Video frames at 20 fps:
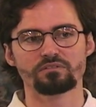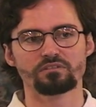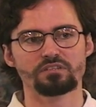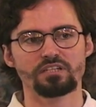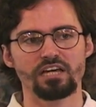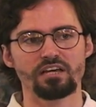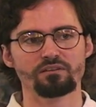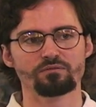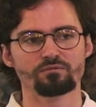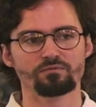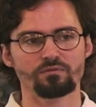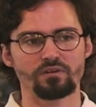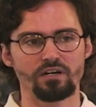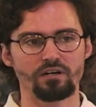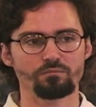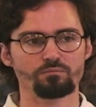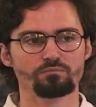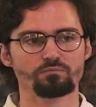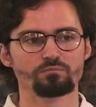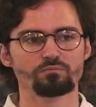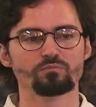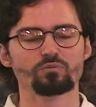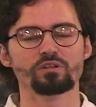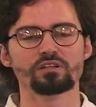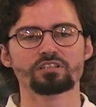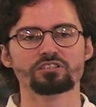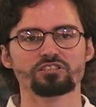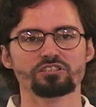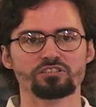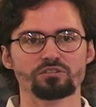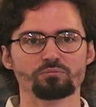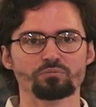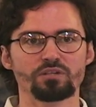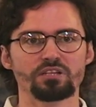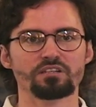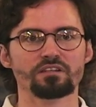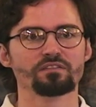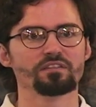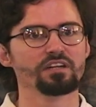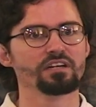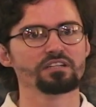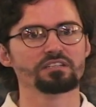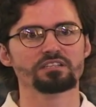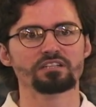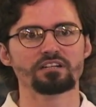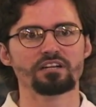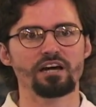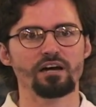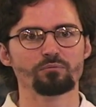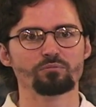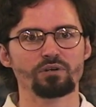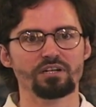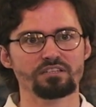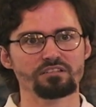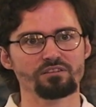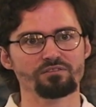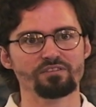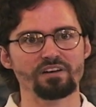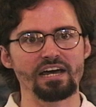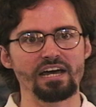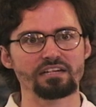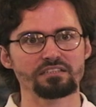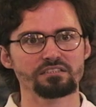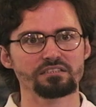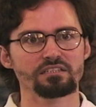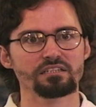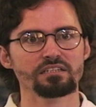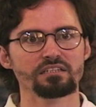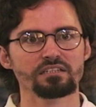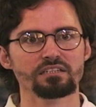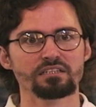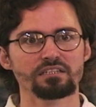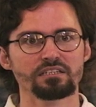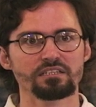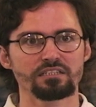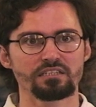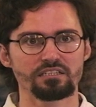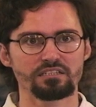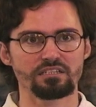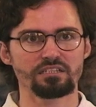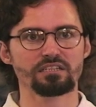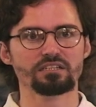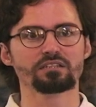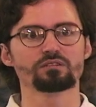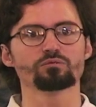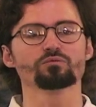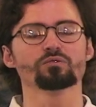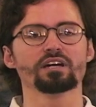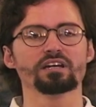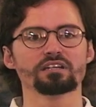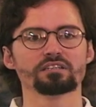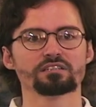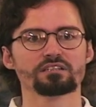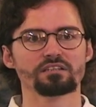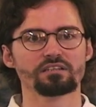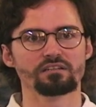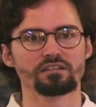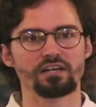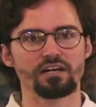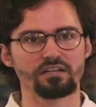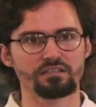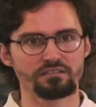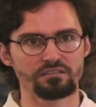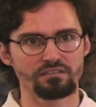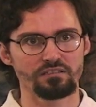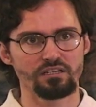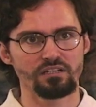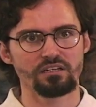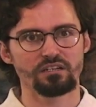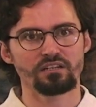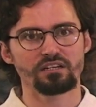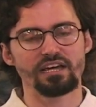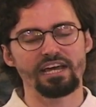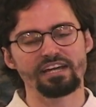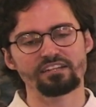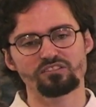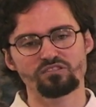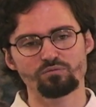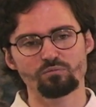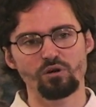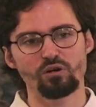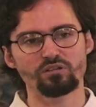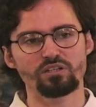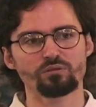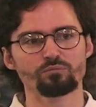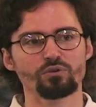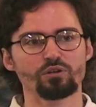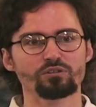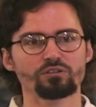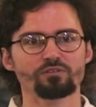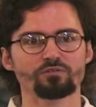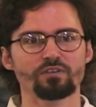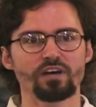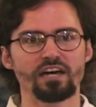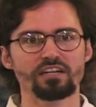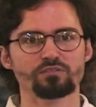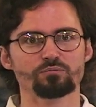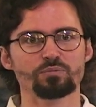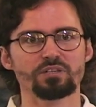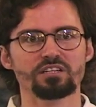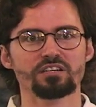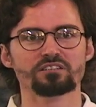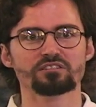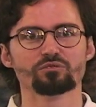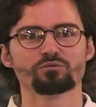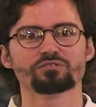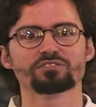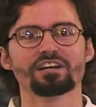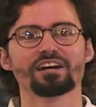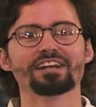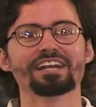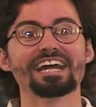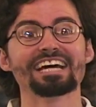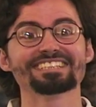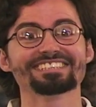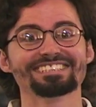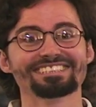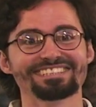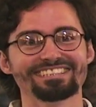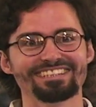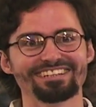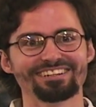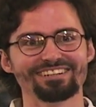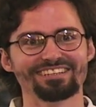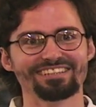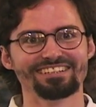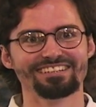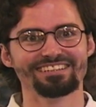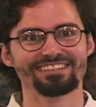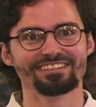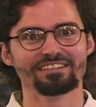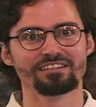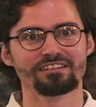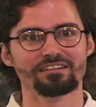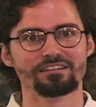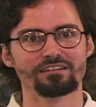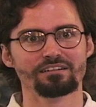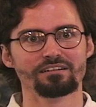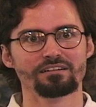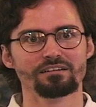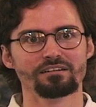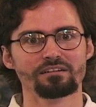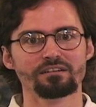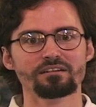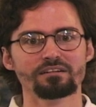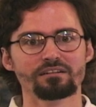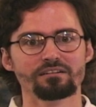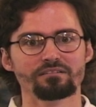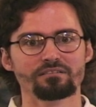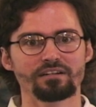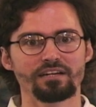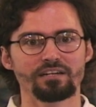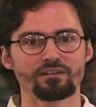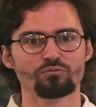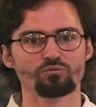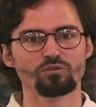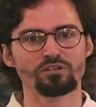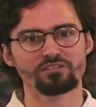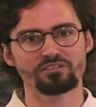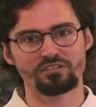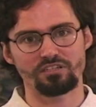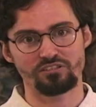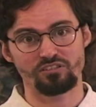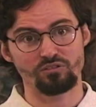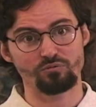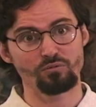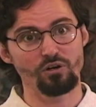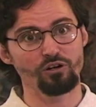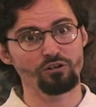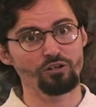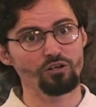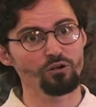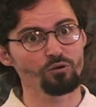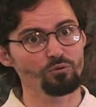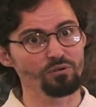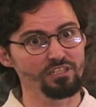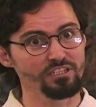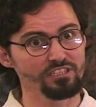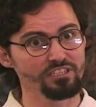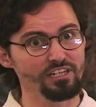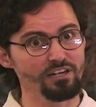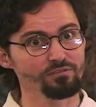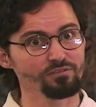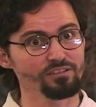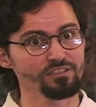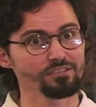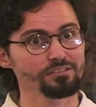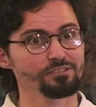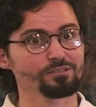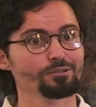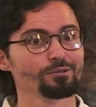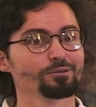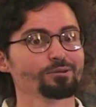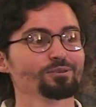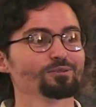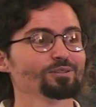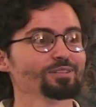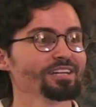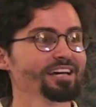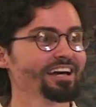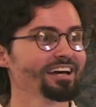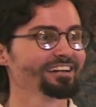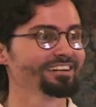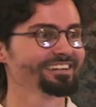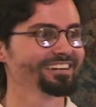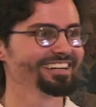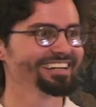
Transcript: gave a religious opinion that it did not break the fast because it went into the lungs. And smoking broke the fast because it was unnecessary, right? Which a smoker would definitely disagree with that.